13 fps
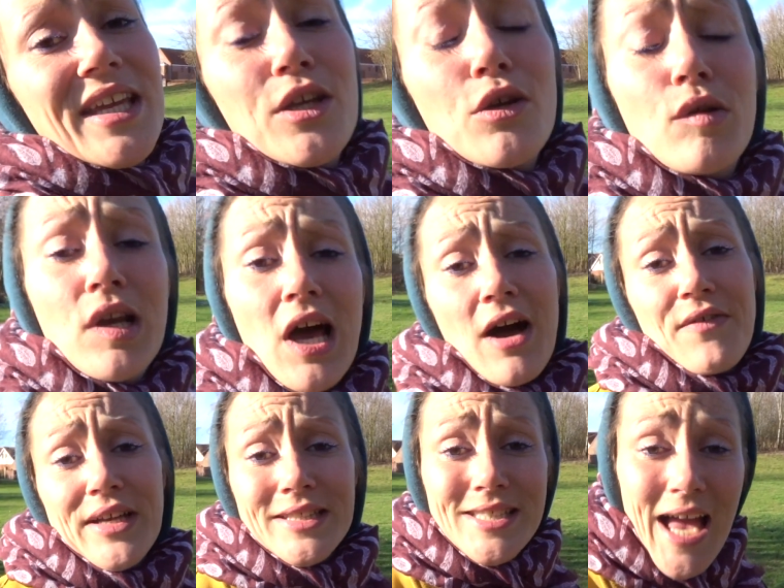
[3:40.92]
that you love
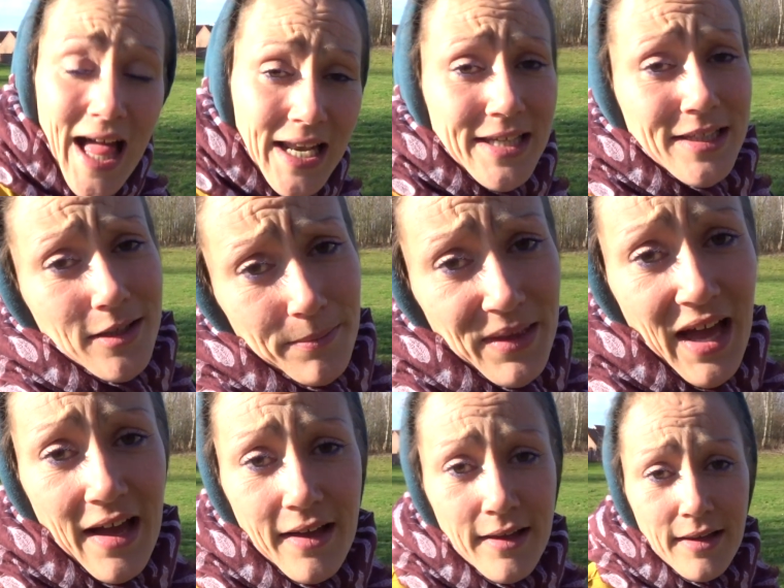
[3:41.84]
and telling them
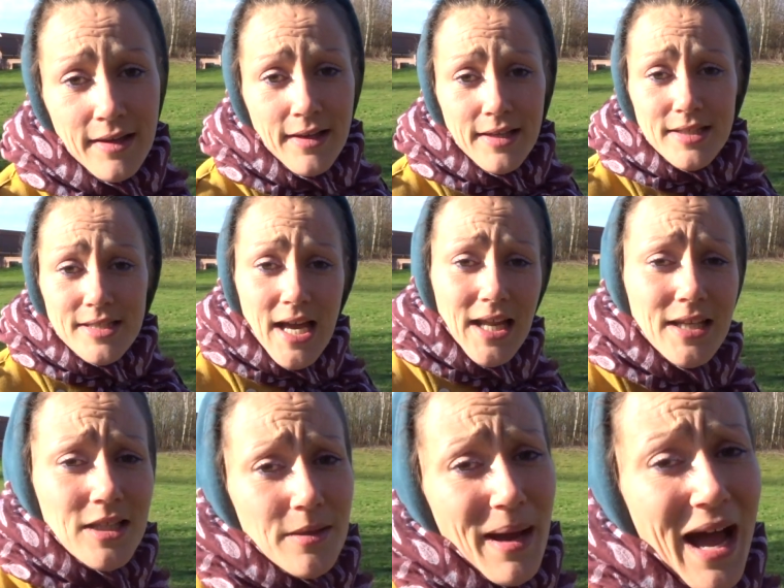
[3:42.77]
that,
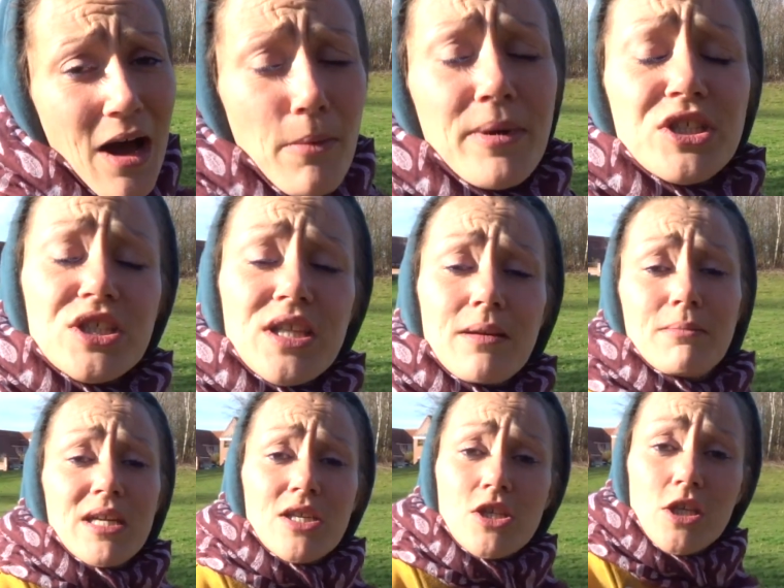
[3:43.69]
telling them how much they
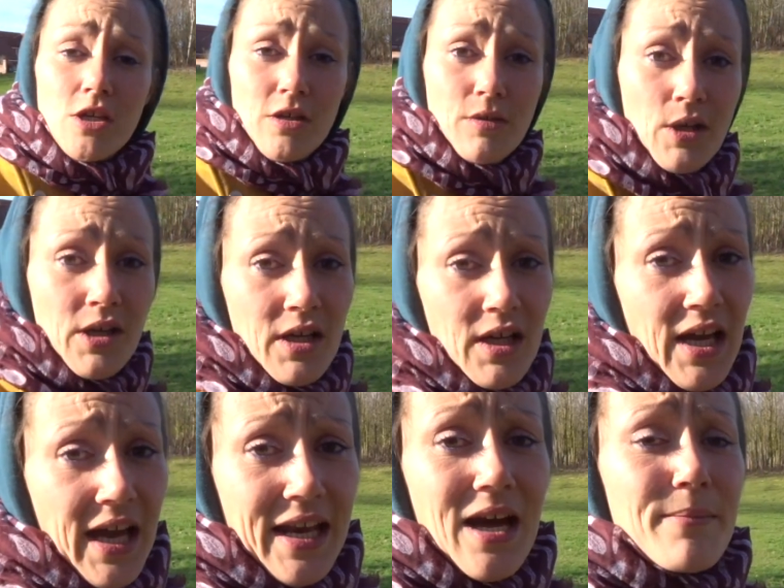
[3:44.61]
mean to you
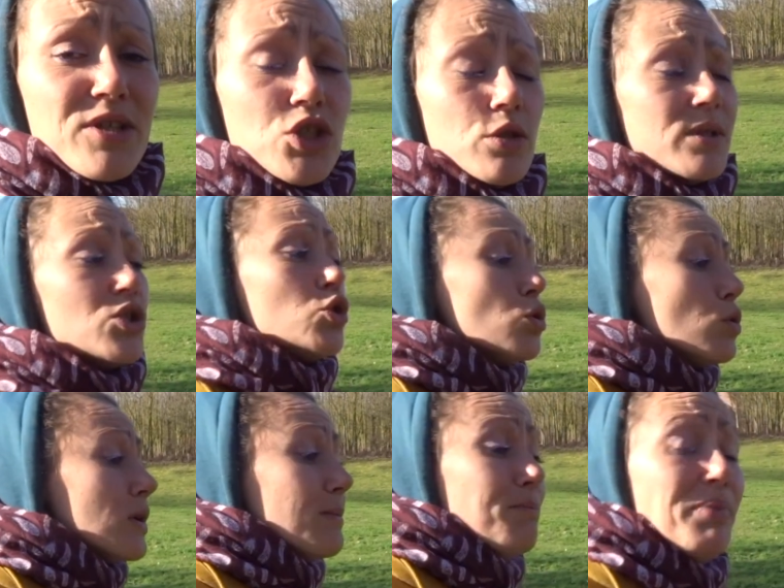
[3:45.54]
and how much you
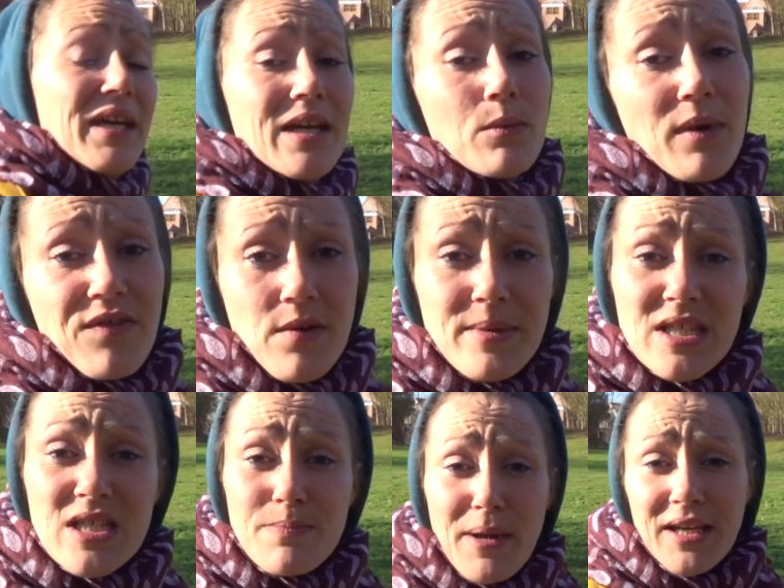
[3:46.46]
enjoy being with them
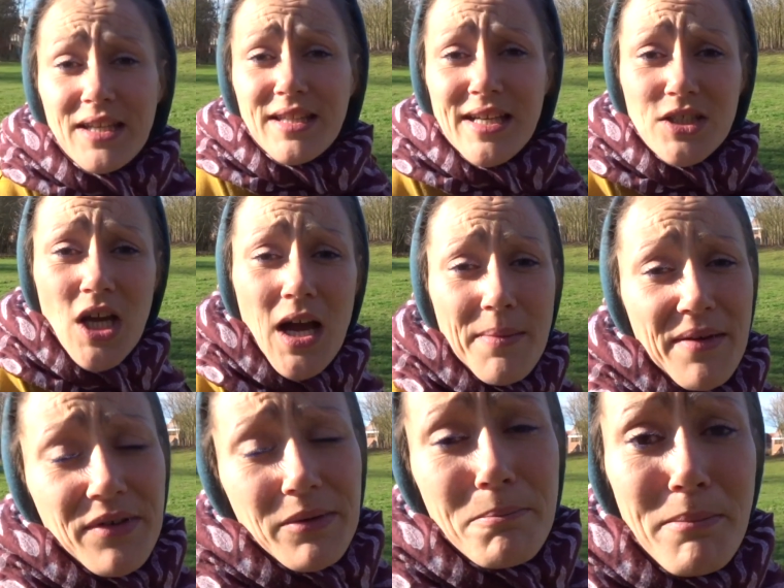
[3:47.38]
and spending that time
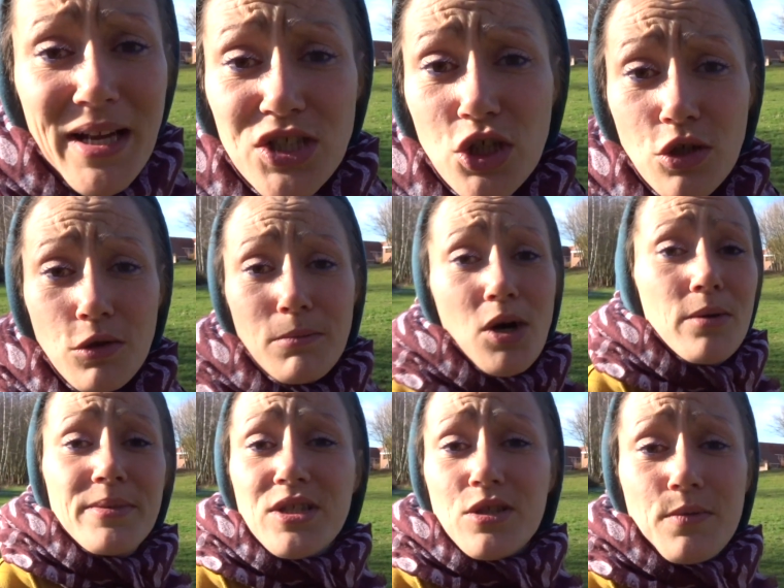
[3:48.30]
having magical
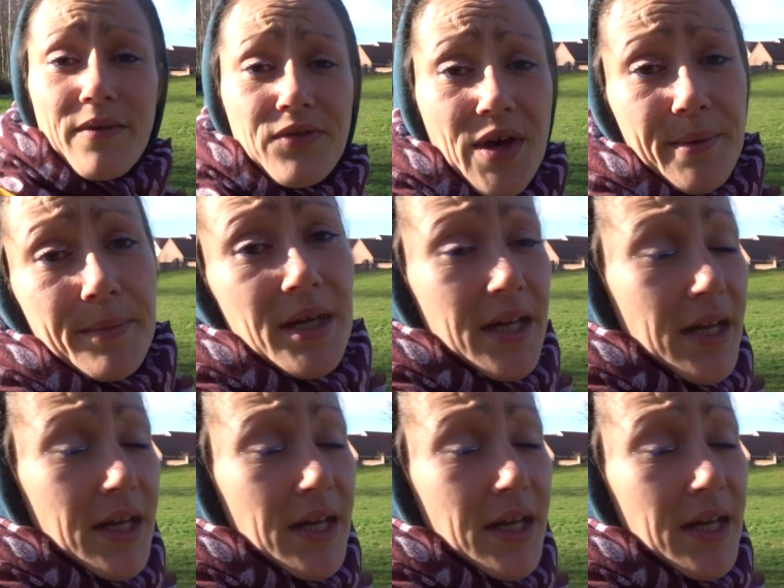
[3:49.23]
moments with them